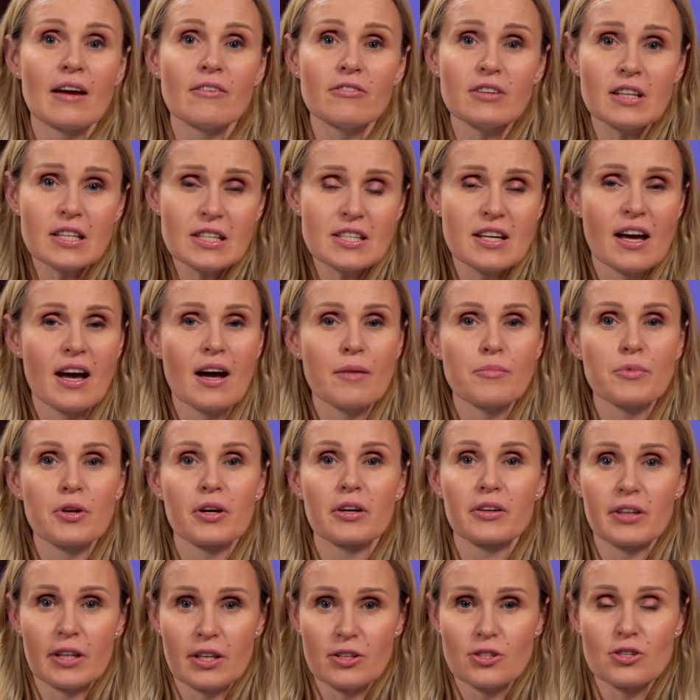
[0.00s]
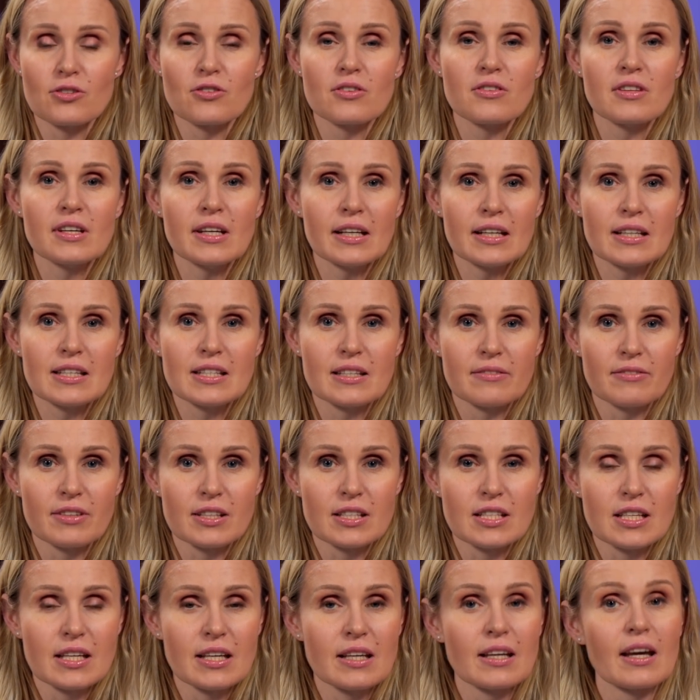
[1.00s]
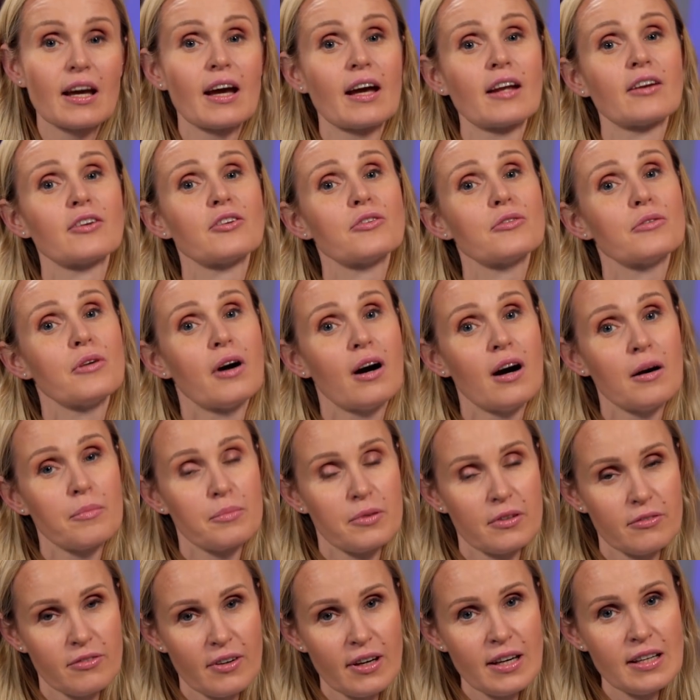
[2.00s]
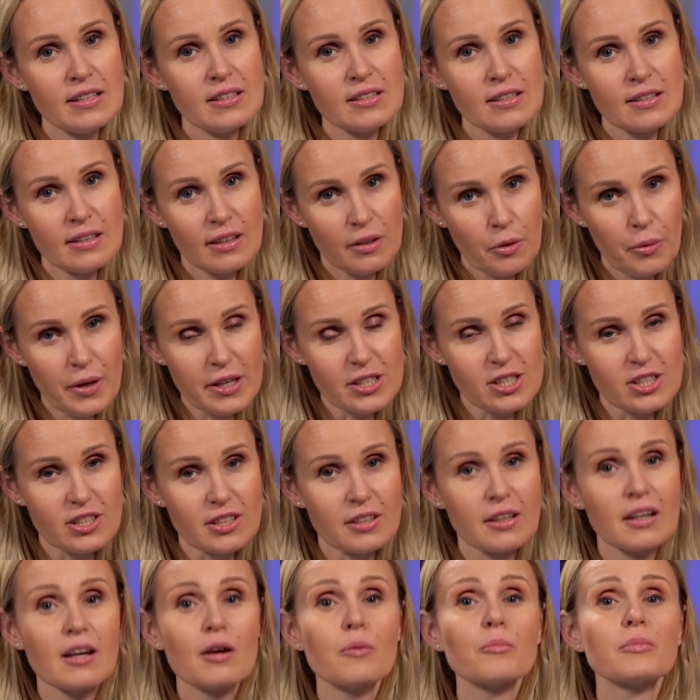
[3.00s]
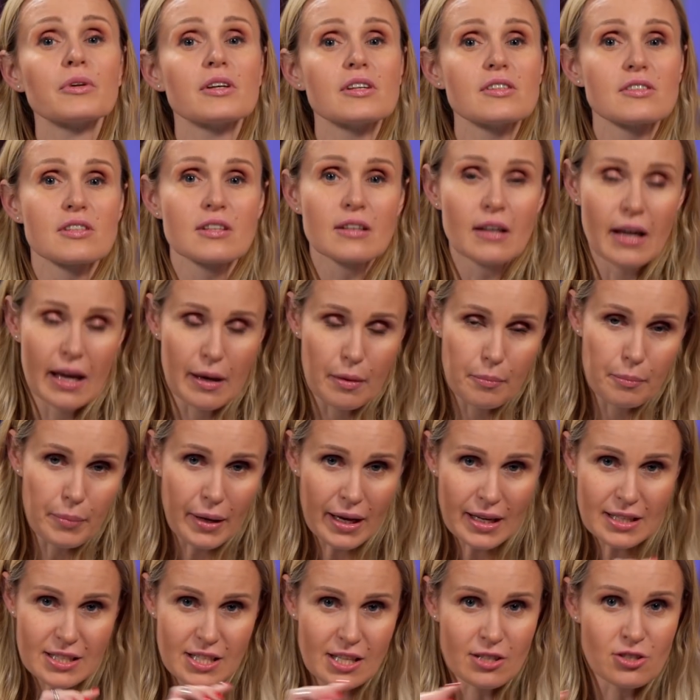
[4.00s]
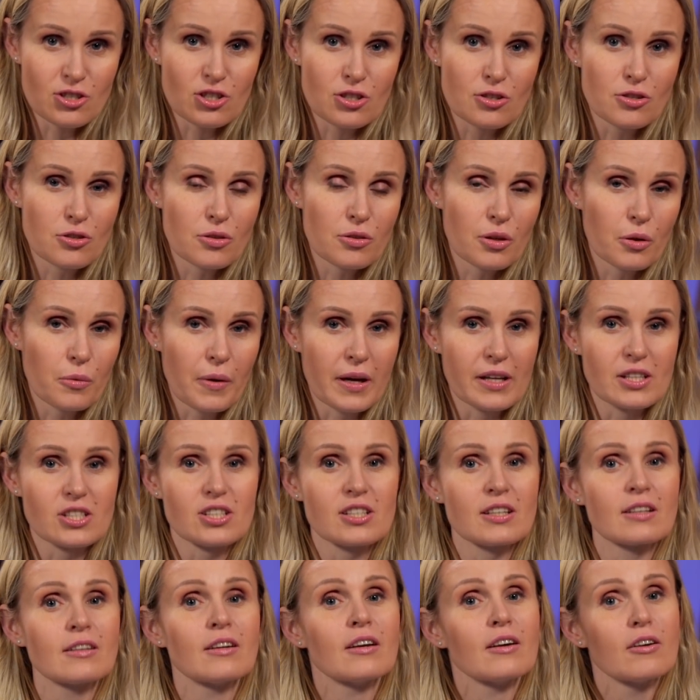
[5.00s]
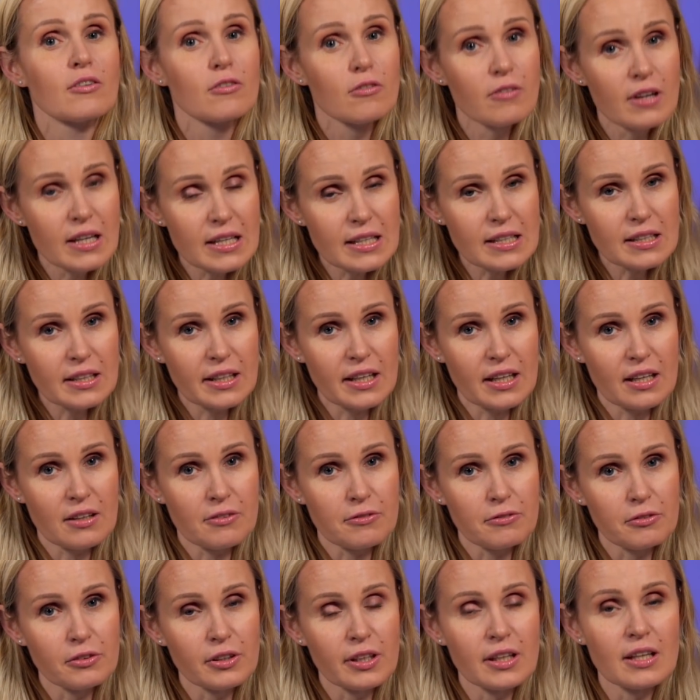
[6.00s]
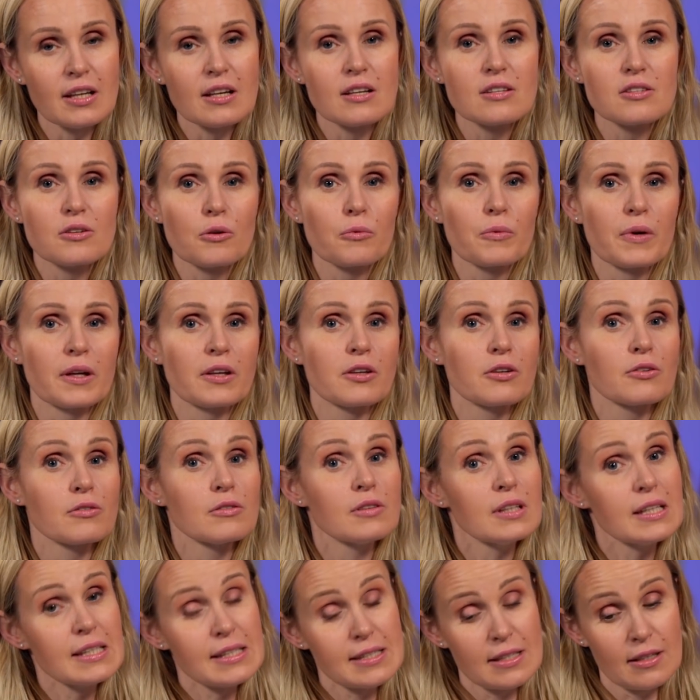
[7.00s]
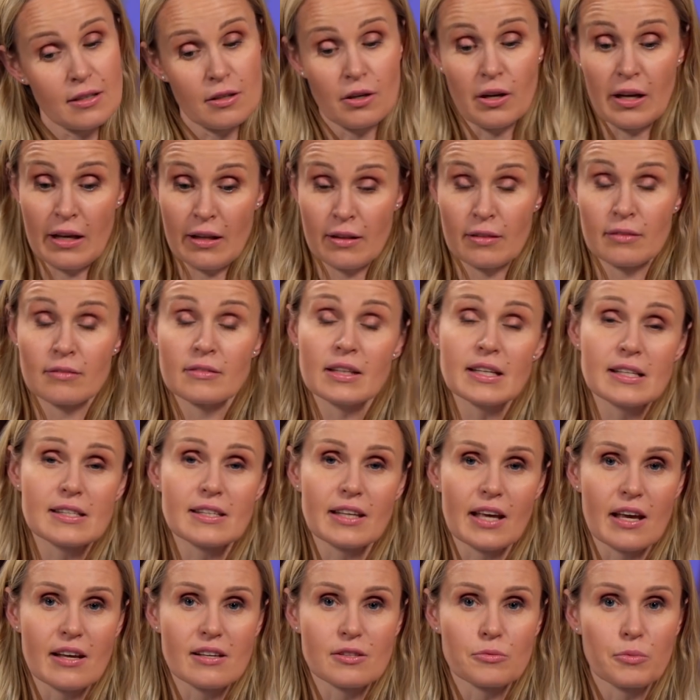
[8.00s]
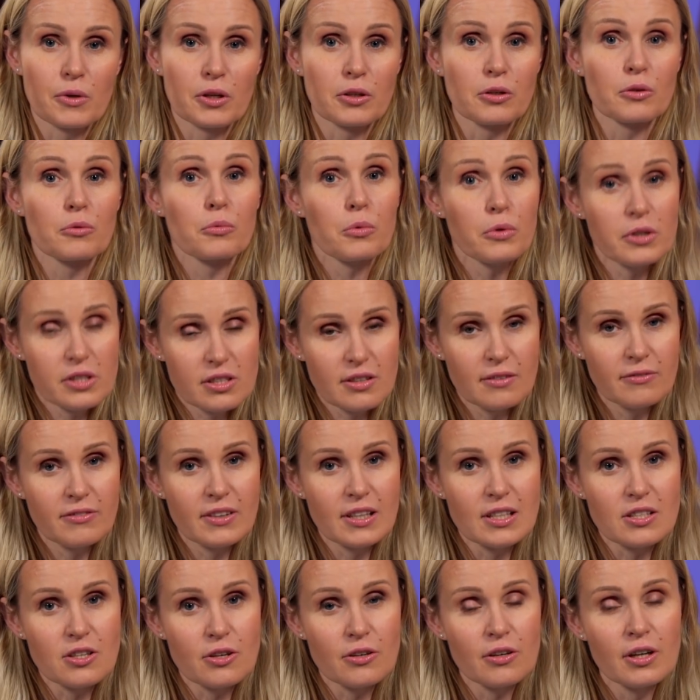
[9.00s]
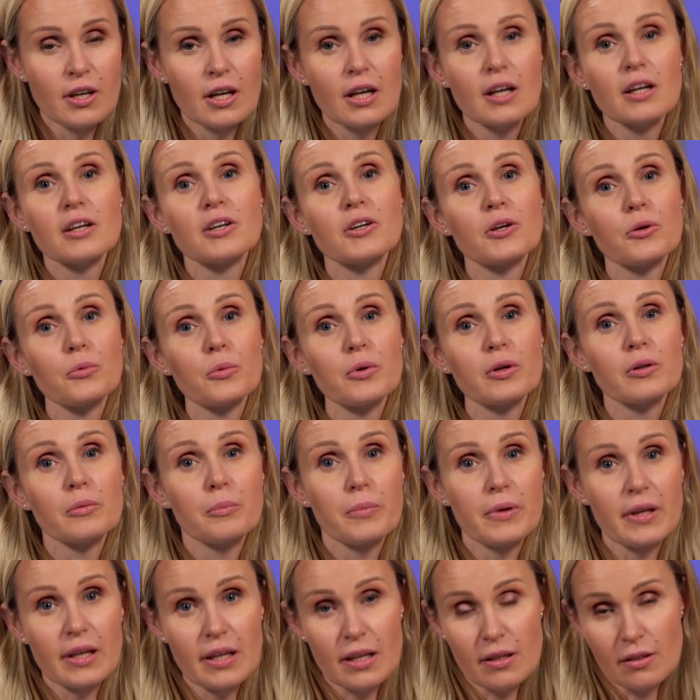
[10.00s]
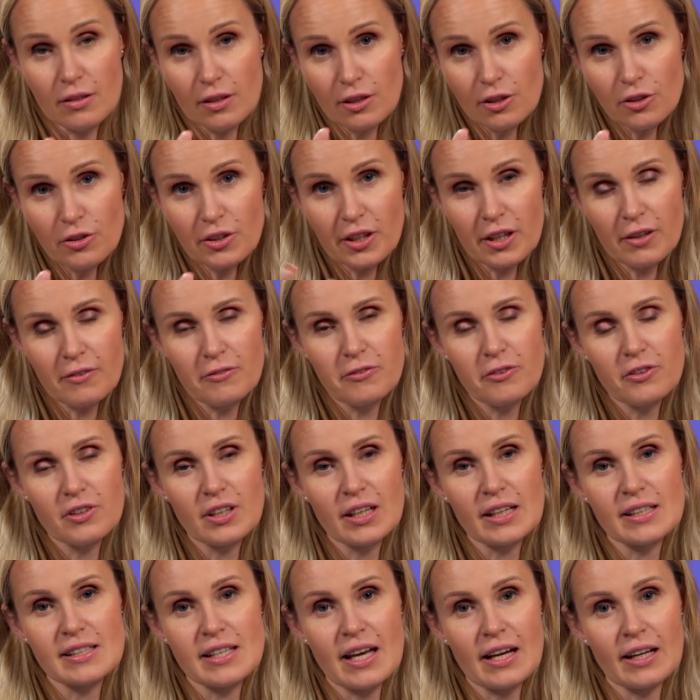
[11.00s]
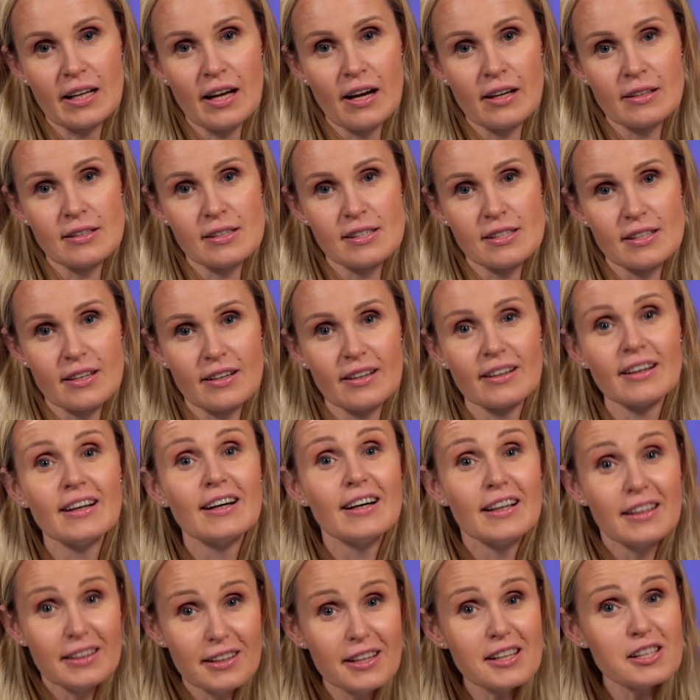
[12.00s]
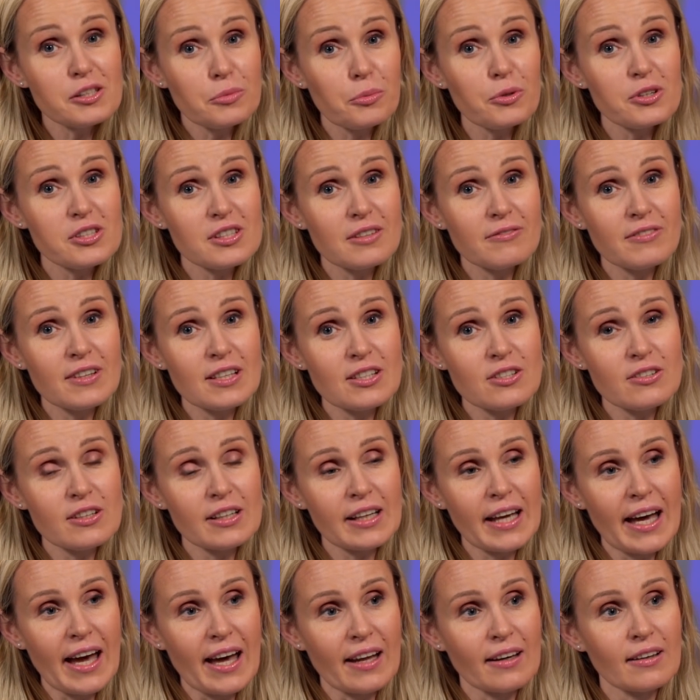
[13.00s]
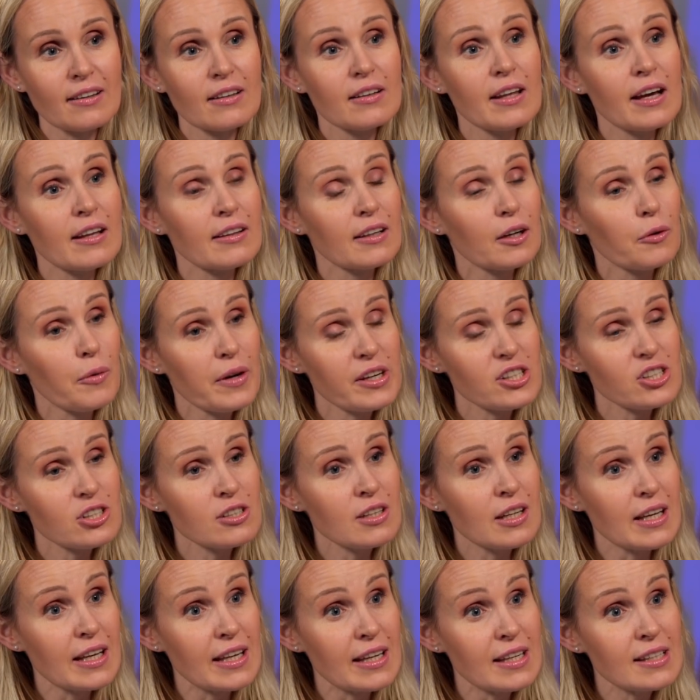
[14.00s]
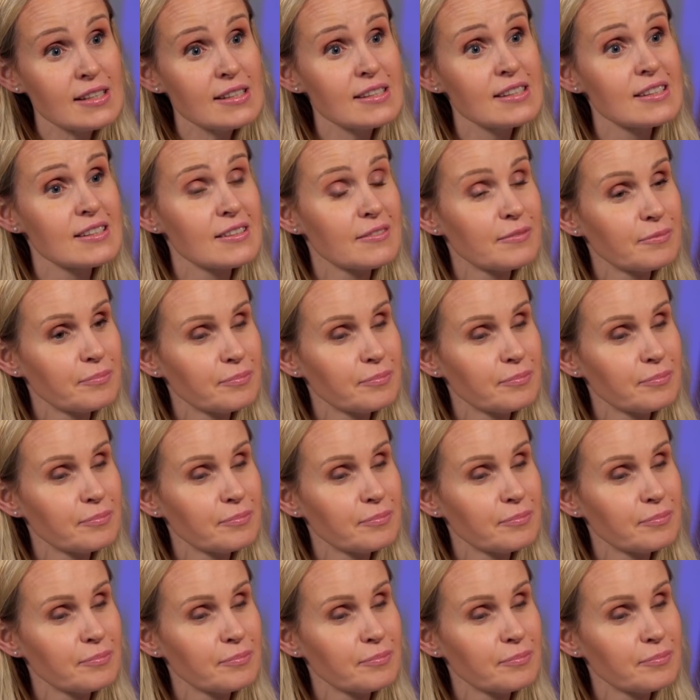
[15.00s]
every time you're going to do the activity and you are provided the question, please pay attention to the question, read it carefully. So when you listen, in this case, when you watch the video, you will be looking for the exact answer. Let's watch the video again. And the question is,